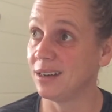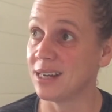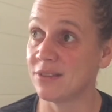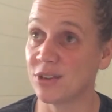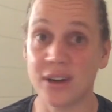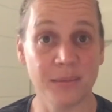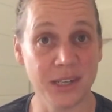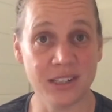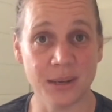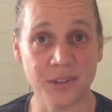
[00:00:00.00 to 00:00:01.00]
You never know how
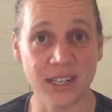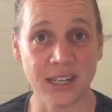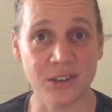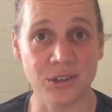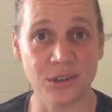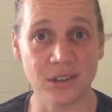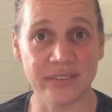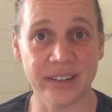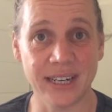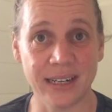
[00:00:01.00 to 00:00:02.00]
many times you take your shoes
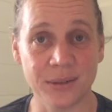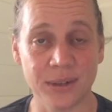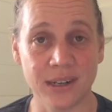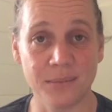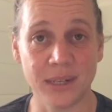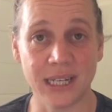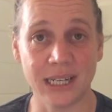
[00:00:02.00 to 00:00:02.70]
off at an ashram